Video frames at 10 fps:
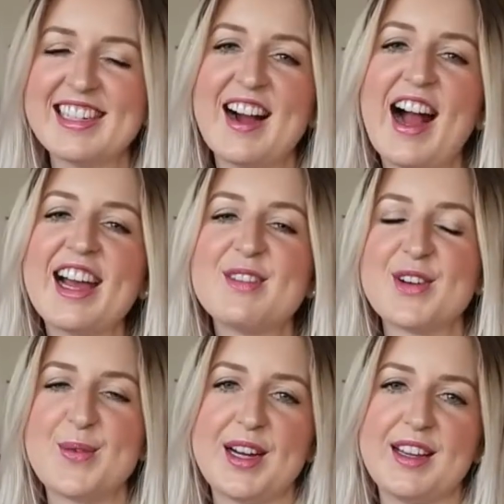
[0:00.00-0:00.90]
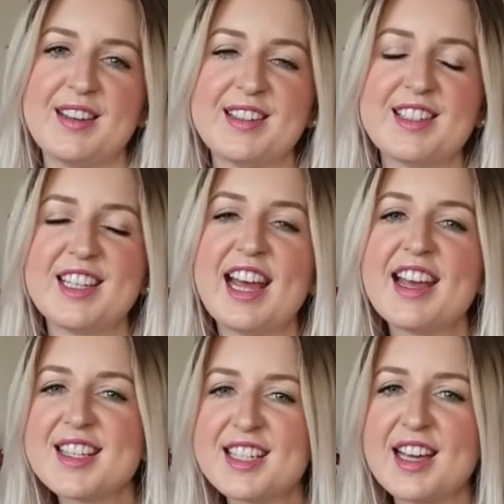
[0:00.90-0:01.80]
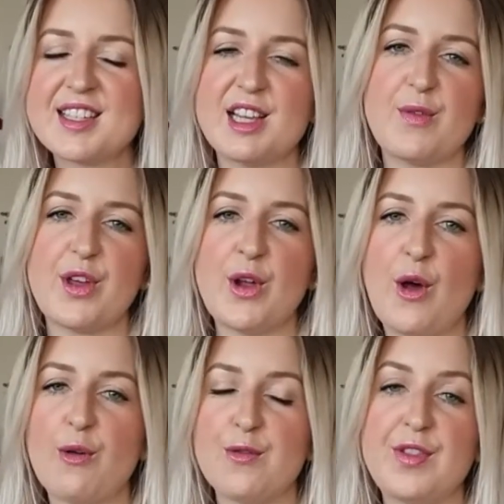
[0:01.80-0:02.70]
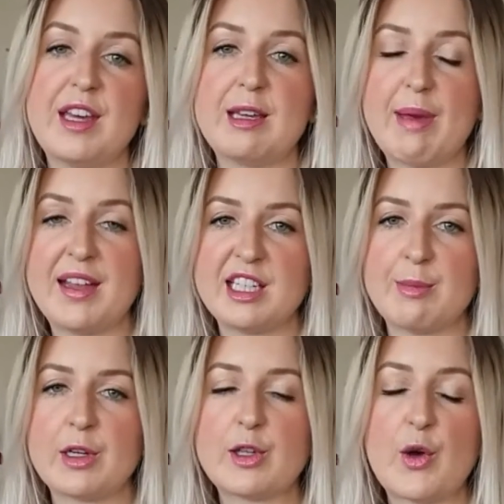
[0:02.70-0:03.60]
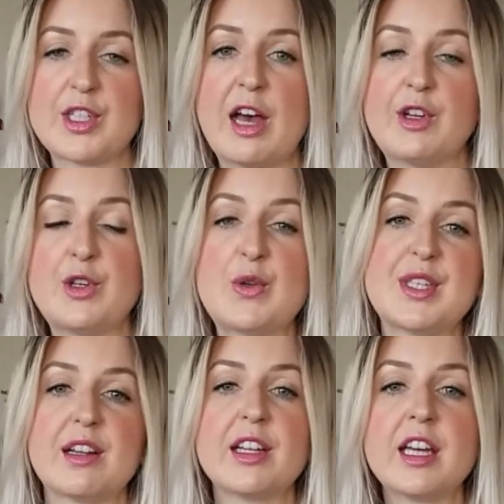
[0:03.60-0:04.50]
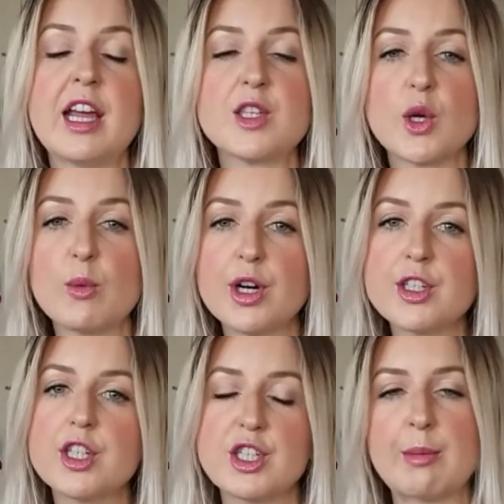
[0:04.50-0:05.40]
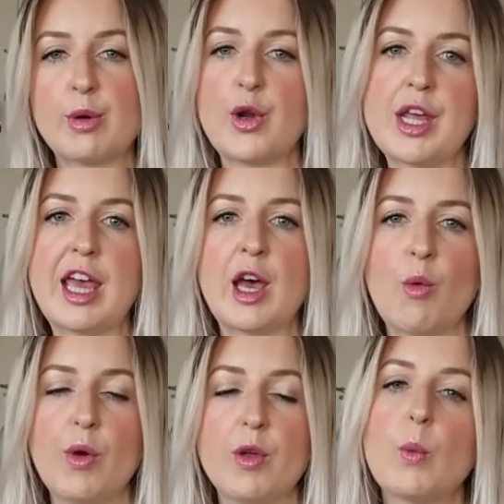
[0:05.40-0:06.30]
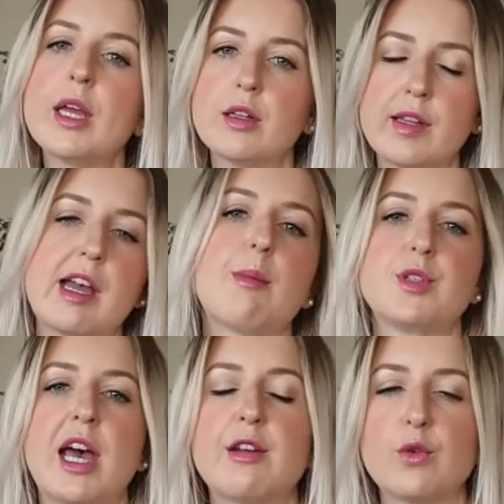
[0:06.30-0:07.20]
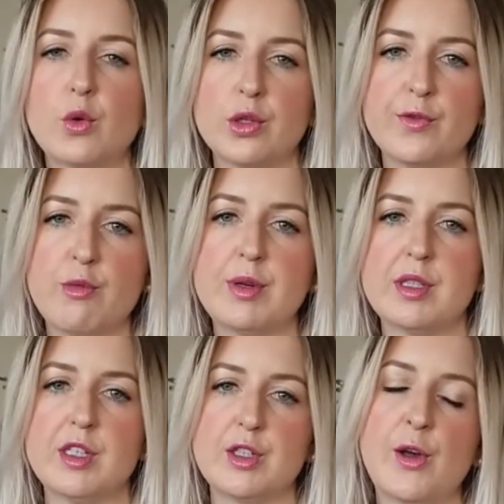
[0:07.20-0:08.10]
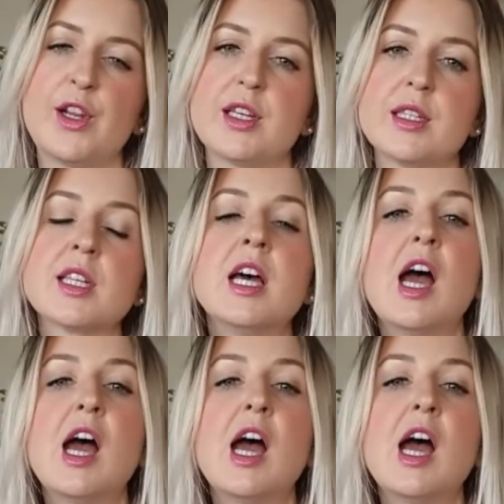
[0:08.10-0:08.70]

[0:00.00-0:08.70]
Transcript: Hi everyone. Today's day 7 of the pandemic lockdown in New Zealand, and so I wanted to jump on here with a weekly update for all of you business owners.